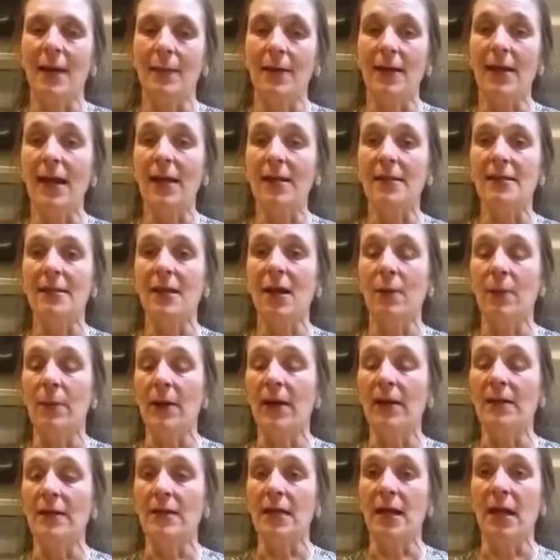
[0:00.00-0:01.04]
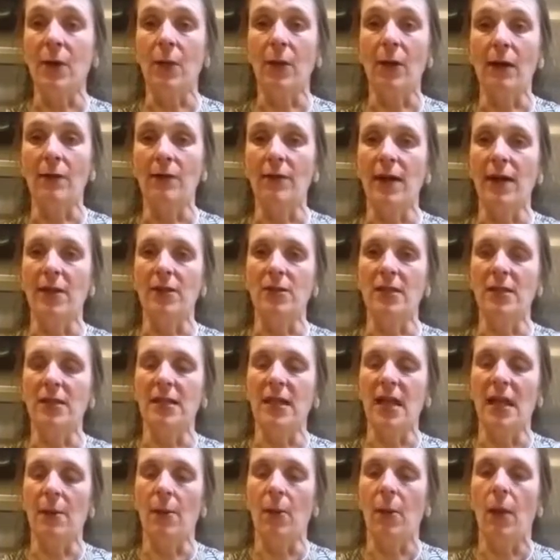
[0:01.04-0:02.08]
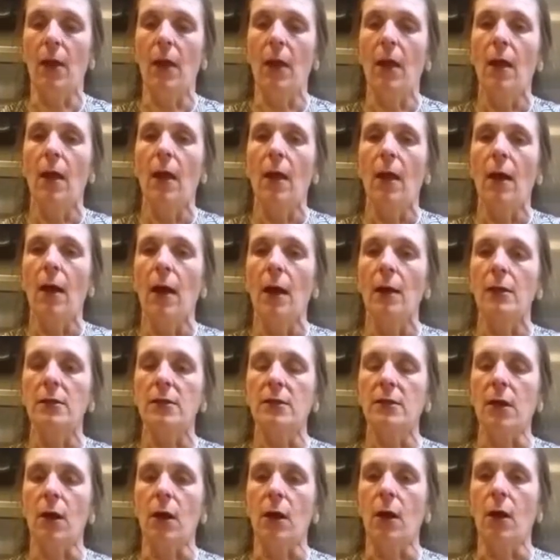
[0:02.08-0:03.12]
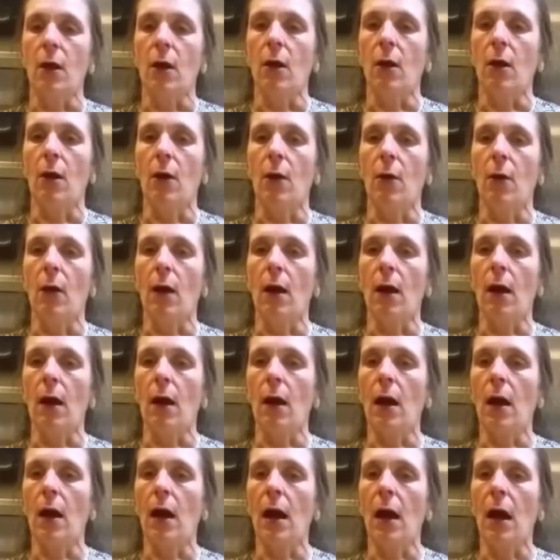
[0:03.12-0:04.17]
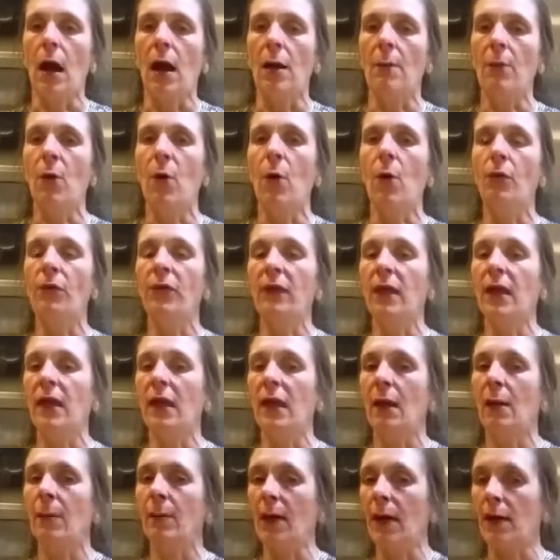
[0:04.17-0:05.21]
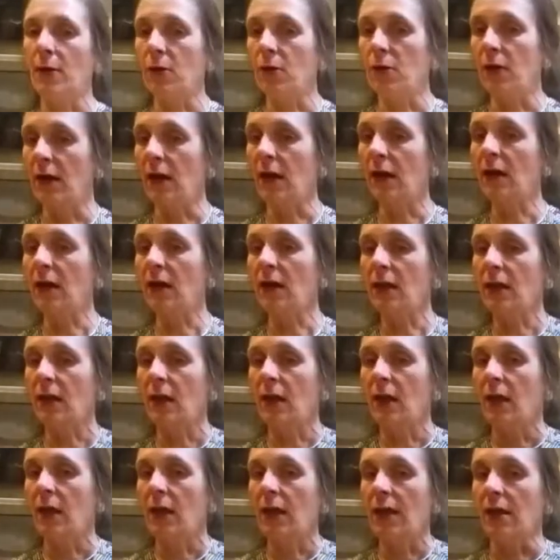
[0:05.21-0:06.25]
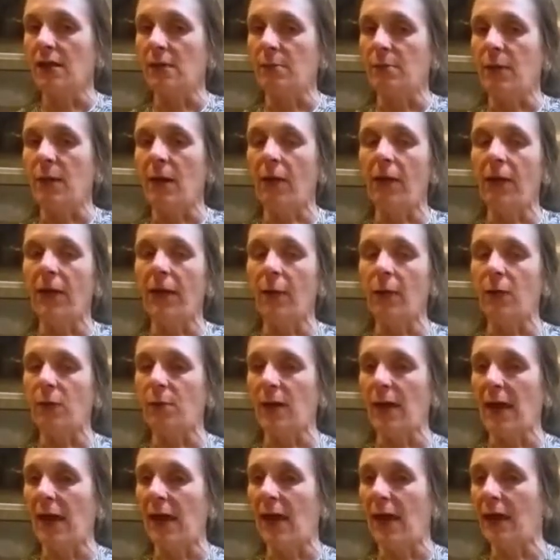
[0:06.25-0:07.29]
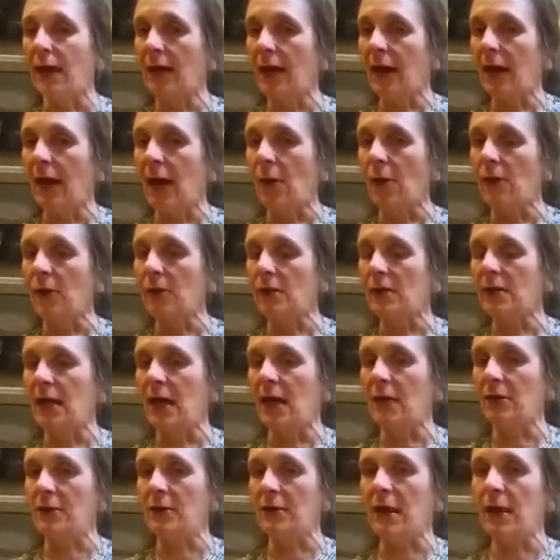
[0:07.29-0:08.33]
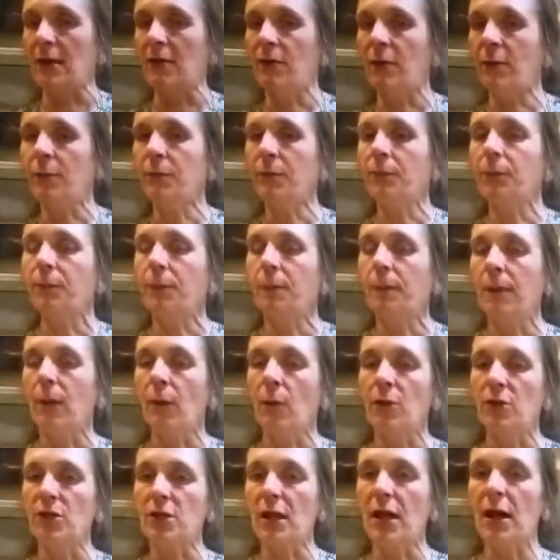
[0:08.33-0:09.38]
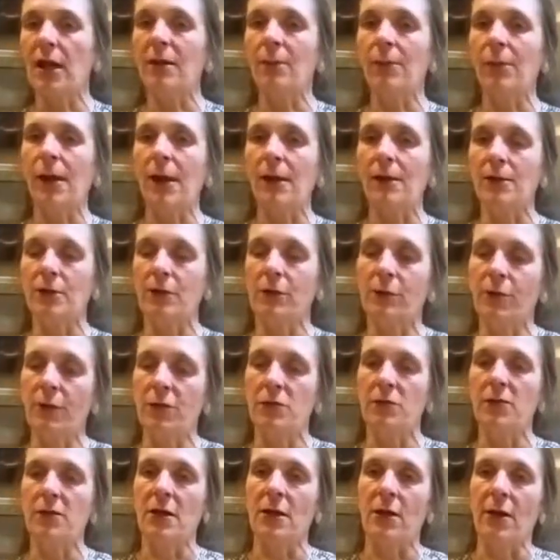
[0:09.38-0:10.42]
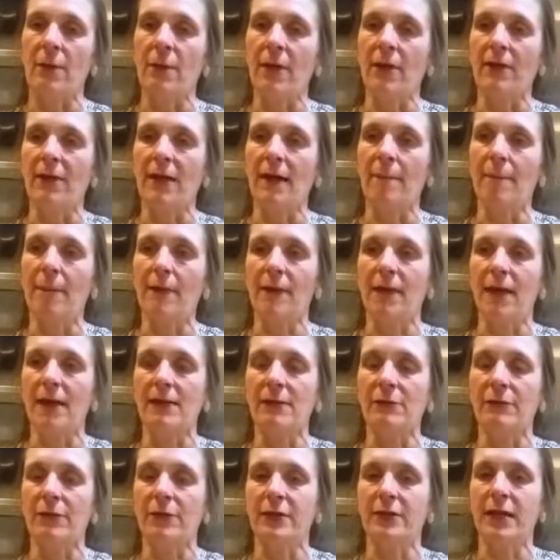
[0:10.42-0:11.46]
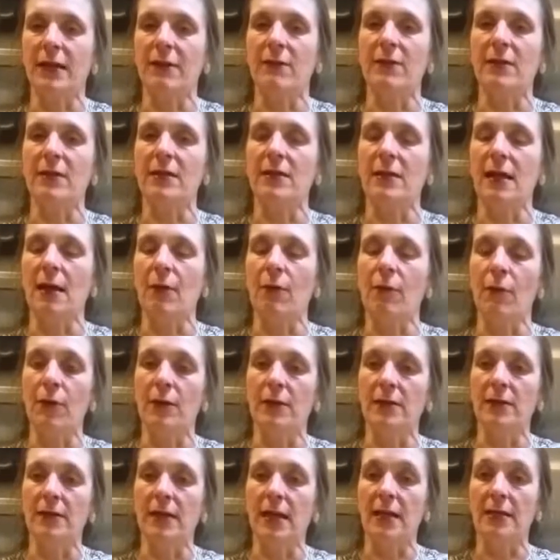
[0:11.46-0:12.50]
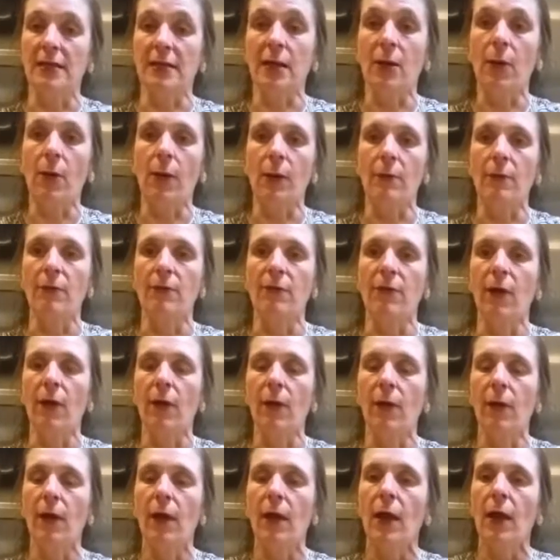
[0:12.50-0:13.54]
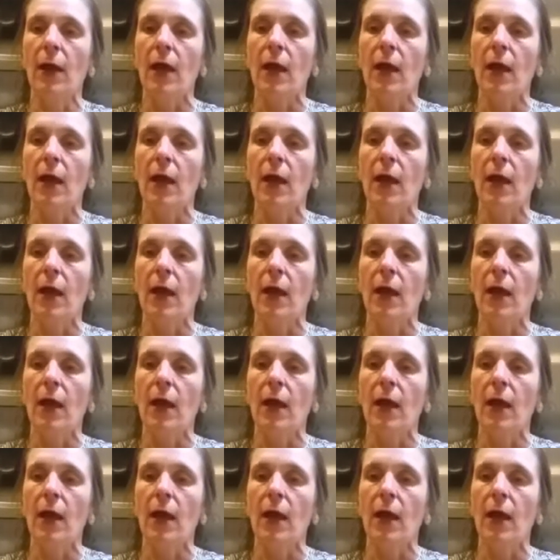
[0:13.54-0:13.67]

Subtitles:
he kind of scared me because he kind of went off the edge of the table. So I'm holding him underneath his belly with my hand out to the outside of him, which kind of blocks your view. Sorry about that, but that's for safety's sake, for his sake, because I don't want him to fall.